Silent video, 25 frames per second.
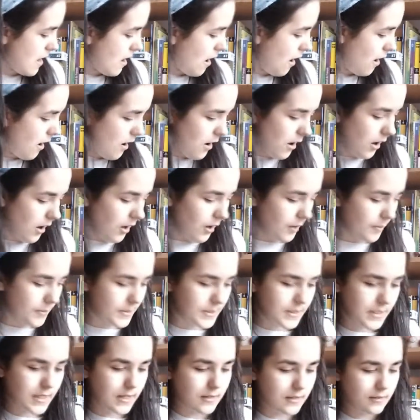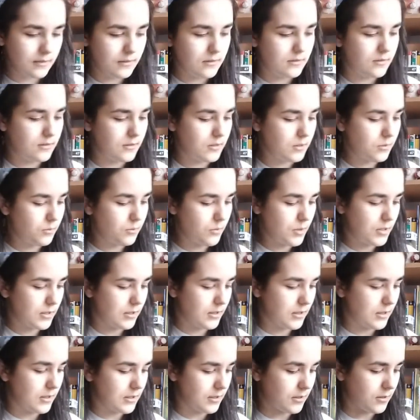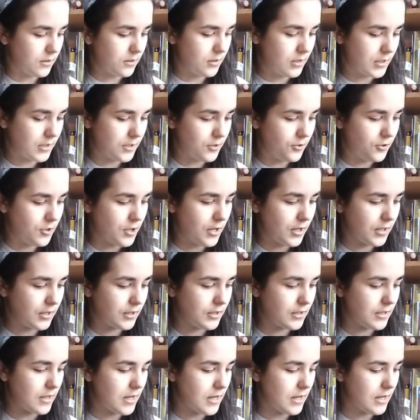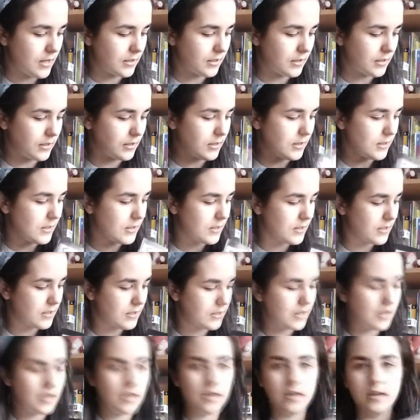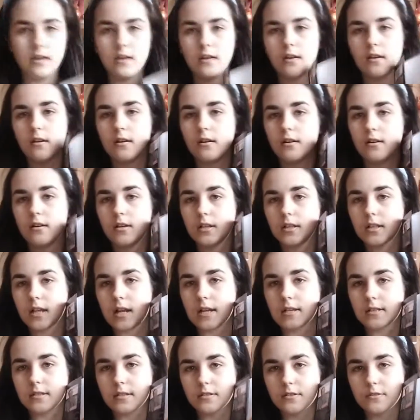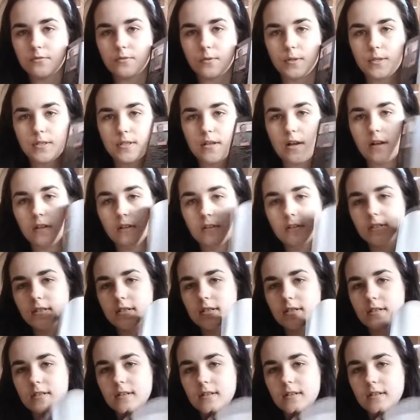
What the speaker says: But then this one has a dust jacket, and underneath it has 3 songs